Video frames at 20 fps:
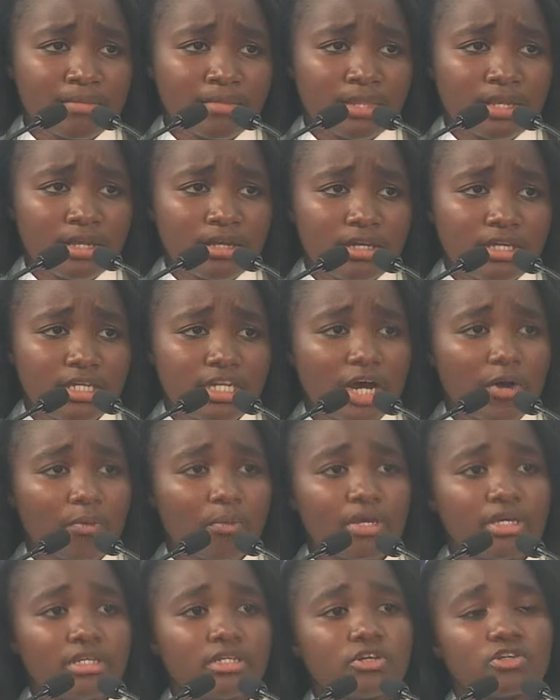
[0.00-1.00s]
in a
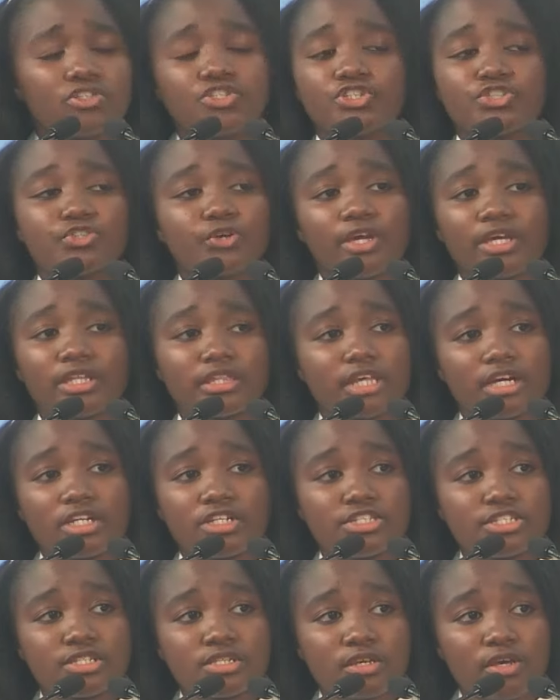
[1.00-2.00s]
way not showing
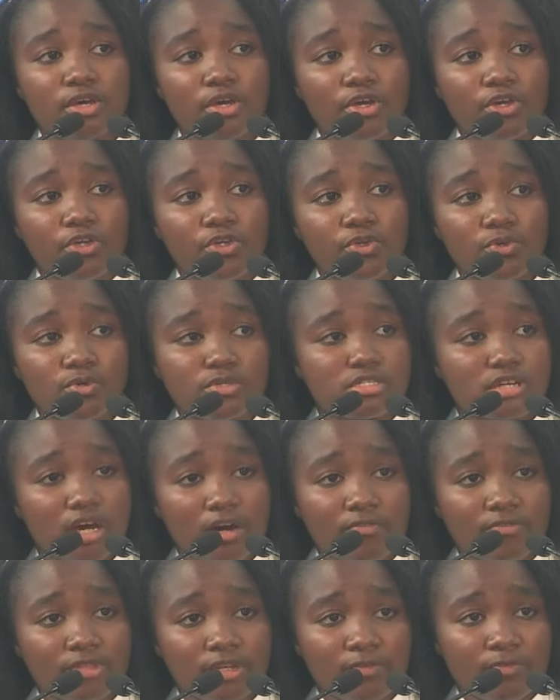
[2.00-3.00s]
that you
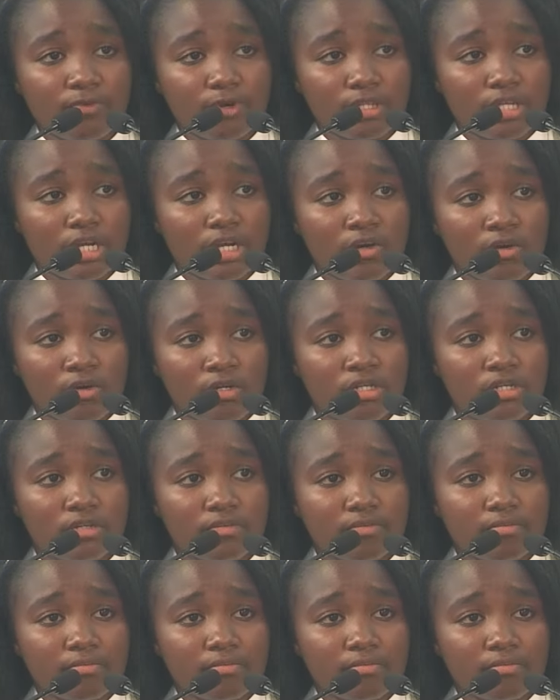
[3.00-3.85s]
serve for the Lord.